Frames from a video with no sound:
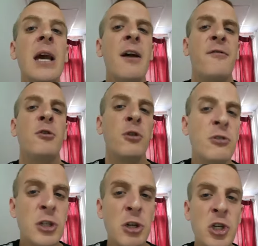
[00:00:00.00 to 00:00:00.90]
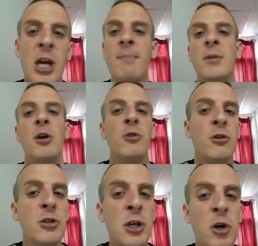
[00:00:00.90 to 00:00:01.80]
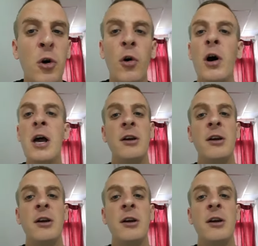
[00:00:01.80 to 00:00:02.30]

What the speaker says: If you lose your shit, you lose your cool,